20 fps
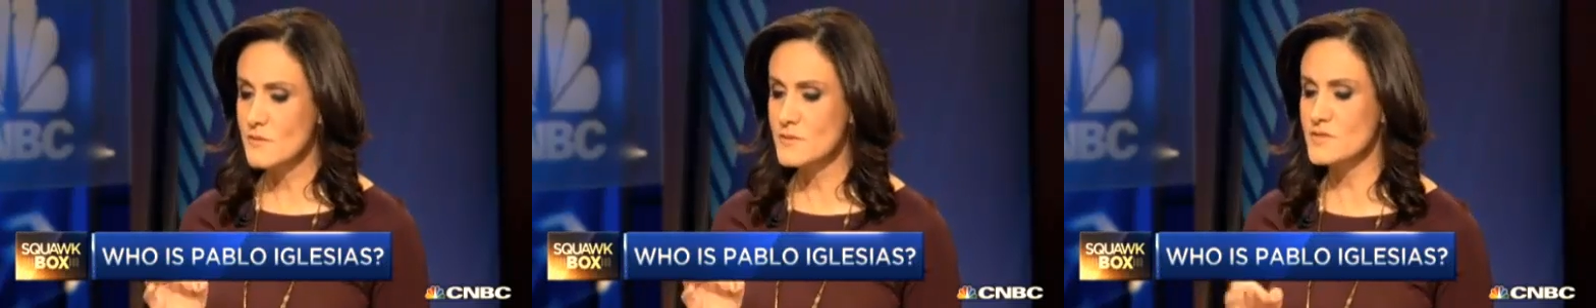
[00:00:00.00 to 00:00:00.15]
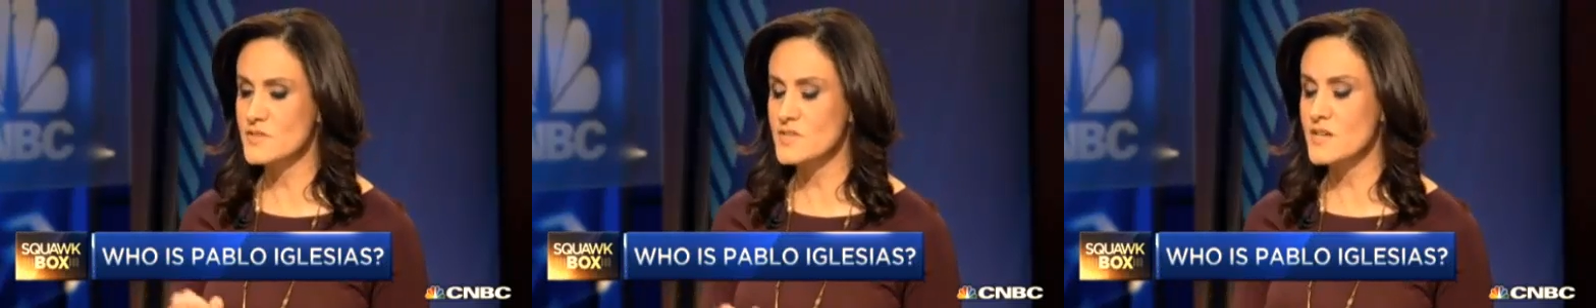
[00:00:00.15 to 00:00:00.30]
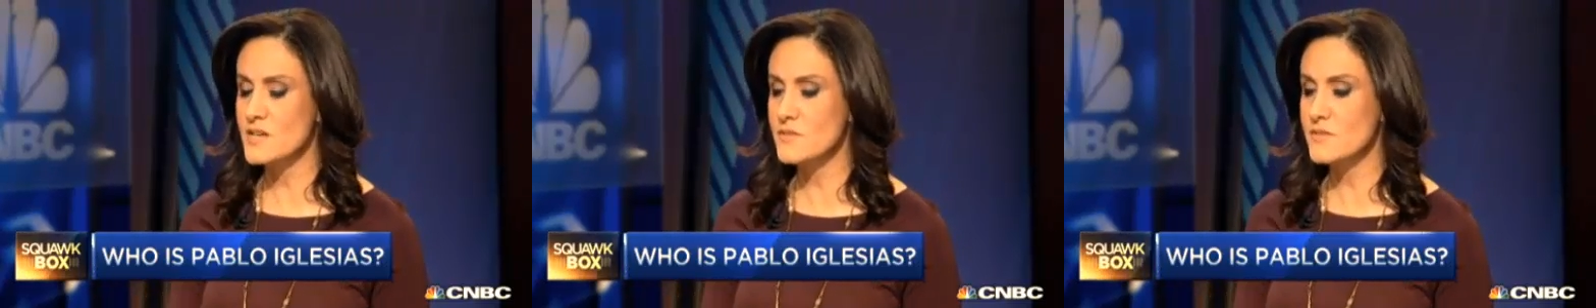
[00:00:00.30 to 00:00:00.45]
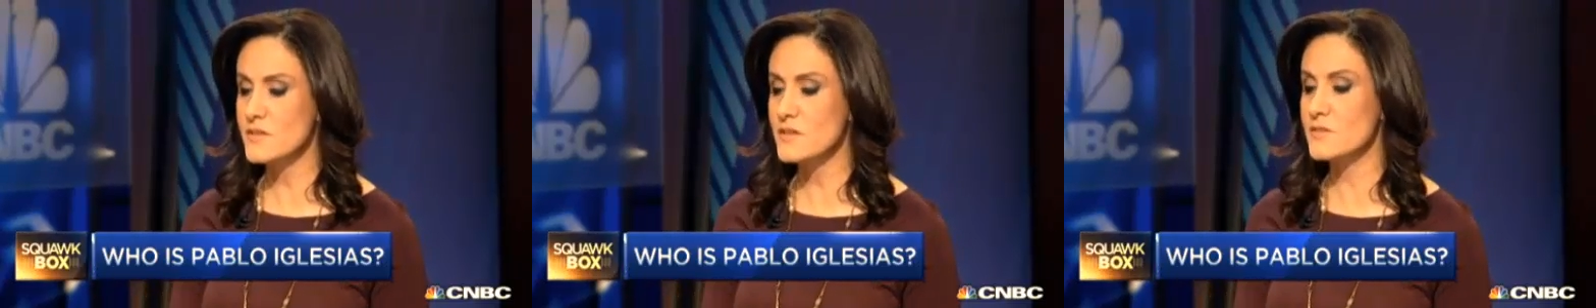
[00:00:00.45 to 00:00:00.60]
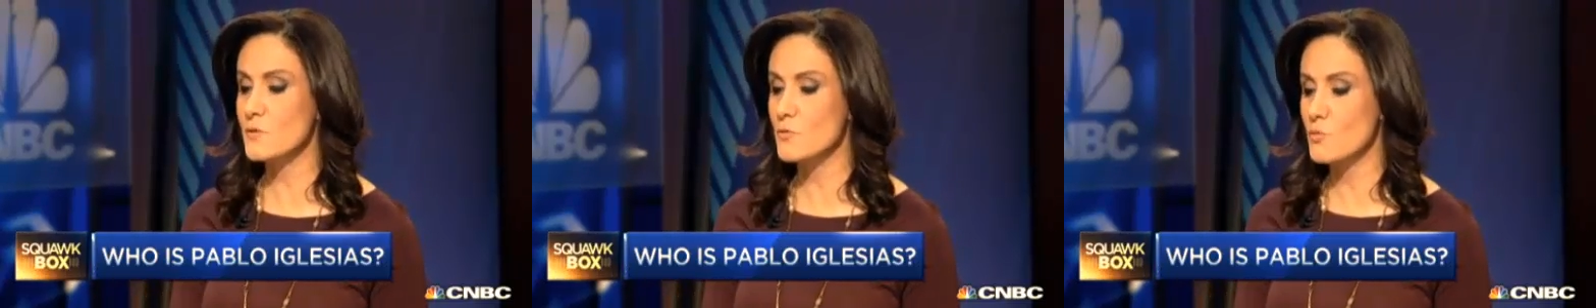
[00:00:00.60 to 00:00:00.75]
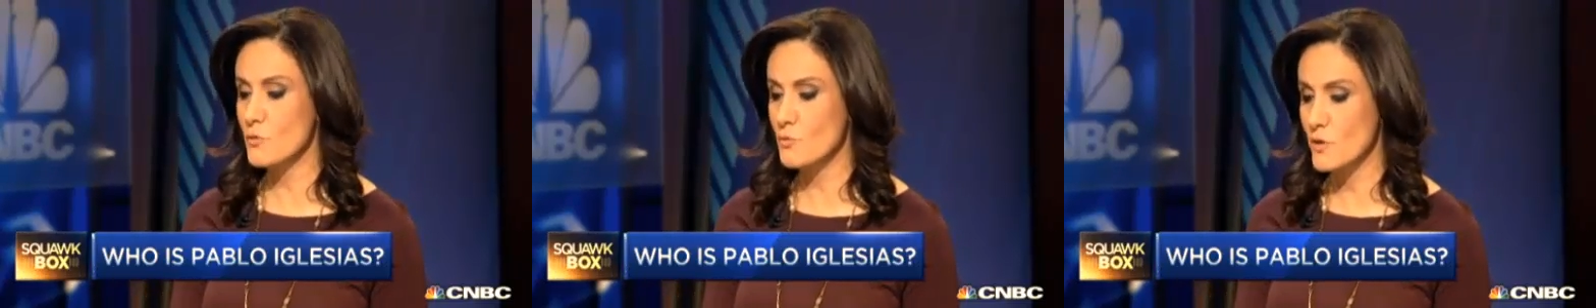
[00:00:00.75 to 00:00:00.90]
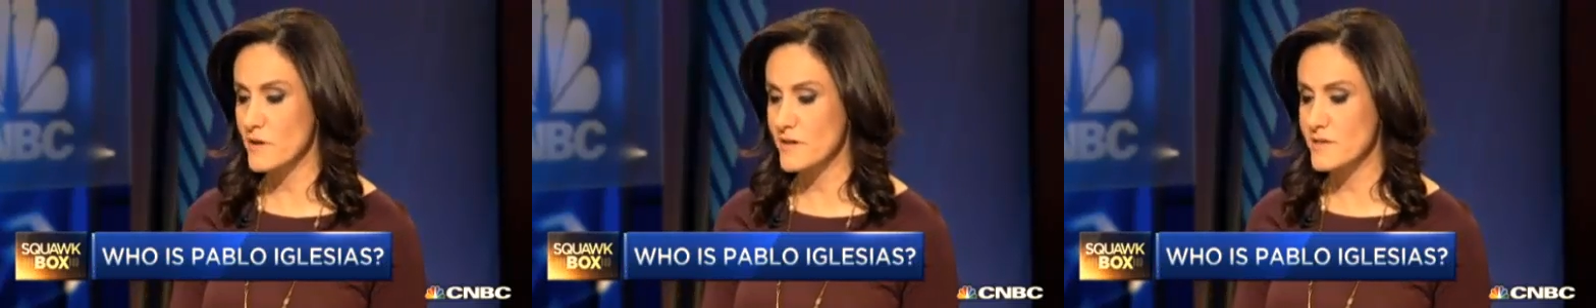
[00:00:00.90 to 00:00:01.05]
The second thing
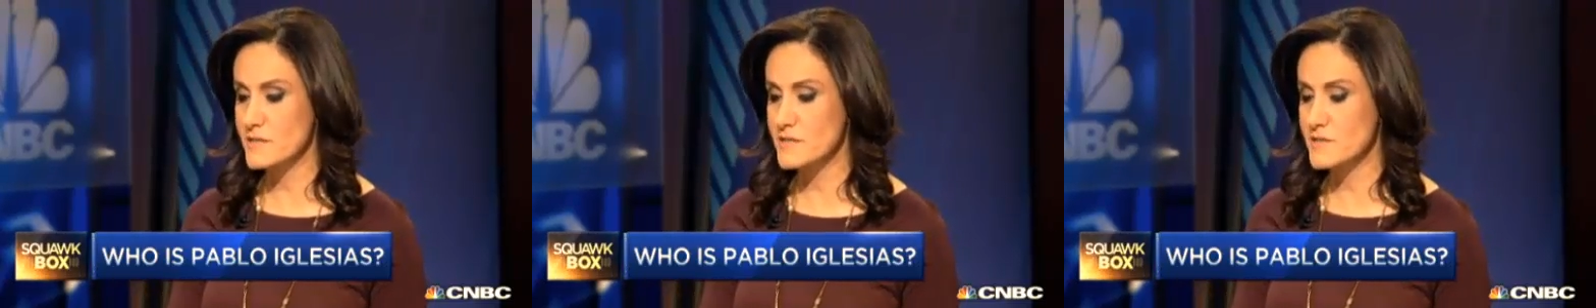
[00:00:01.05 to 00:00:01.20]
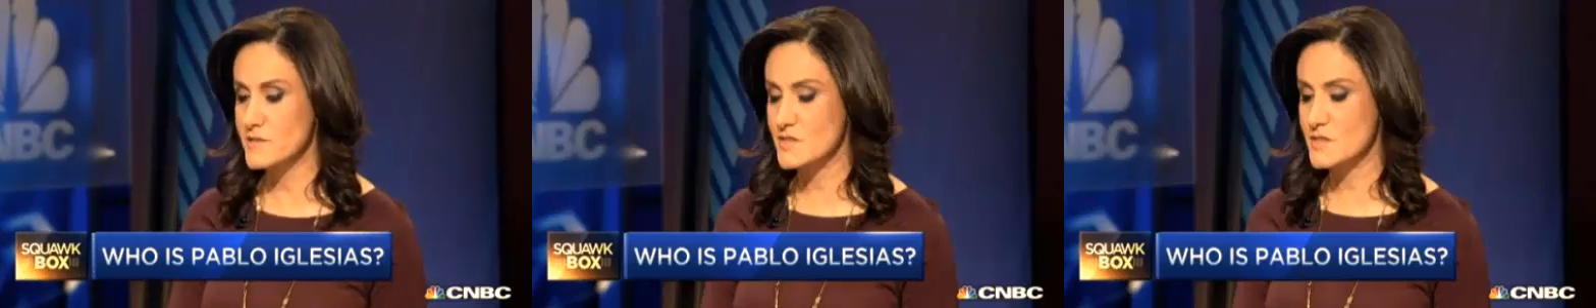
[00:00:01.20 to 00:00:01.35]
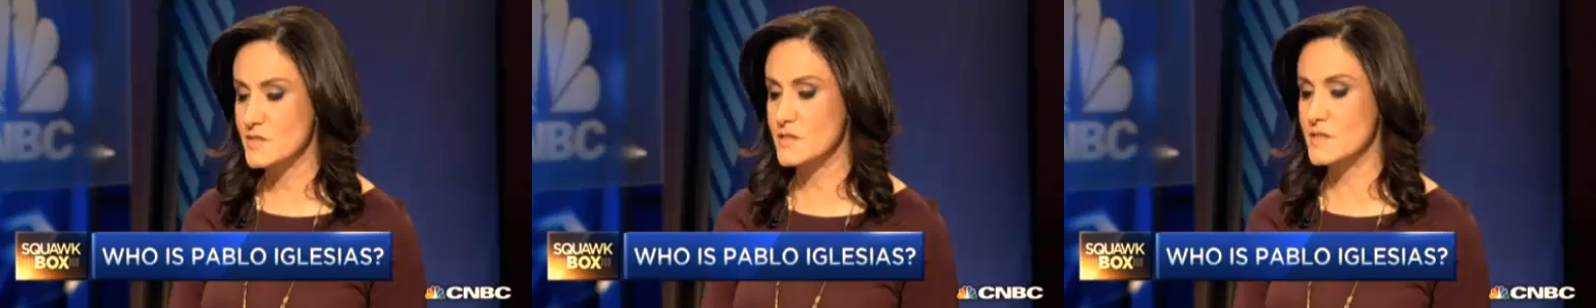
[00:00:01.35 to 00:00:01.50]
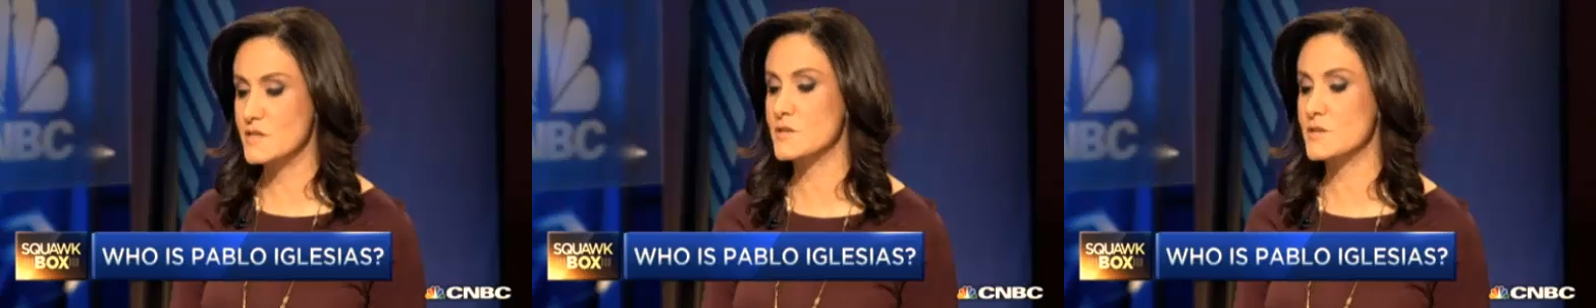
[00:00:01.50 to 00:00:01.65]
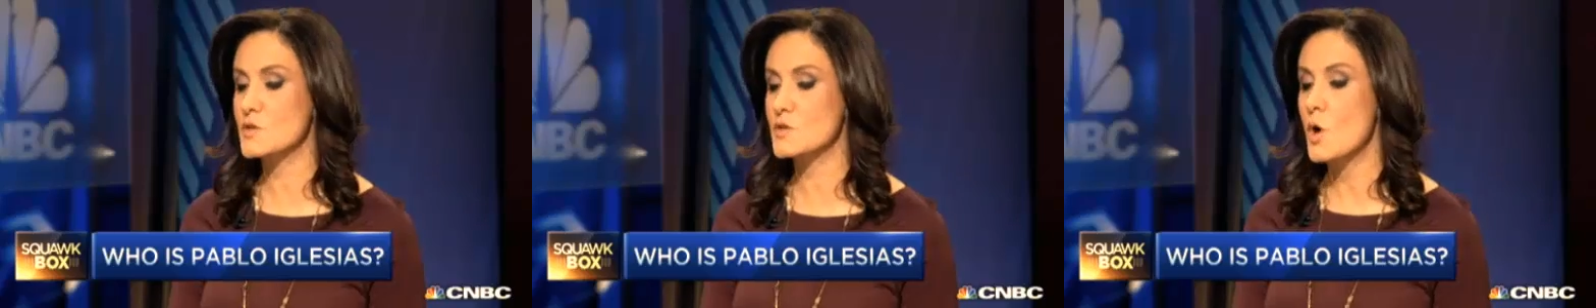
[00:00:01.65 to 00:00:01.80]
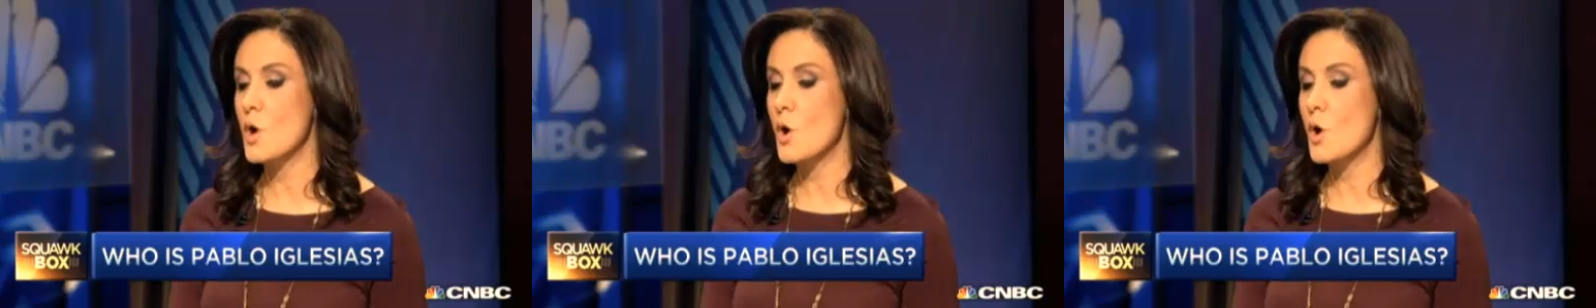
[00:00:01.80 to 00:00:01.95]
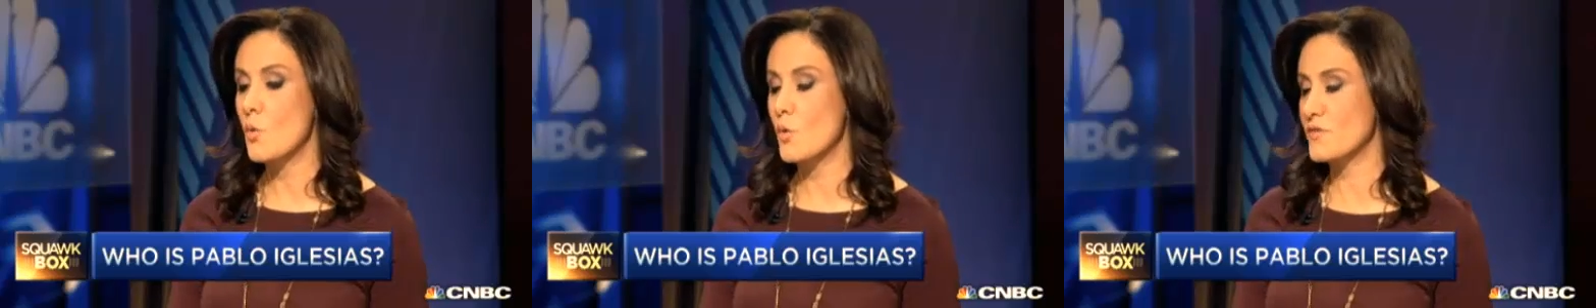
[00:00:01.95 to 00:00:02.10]
that we're waiting to see is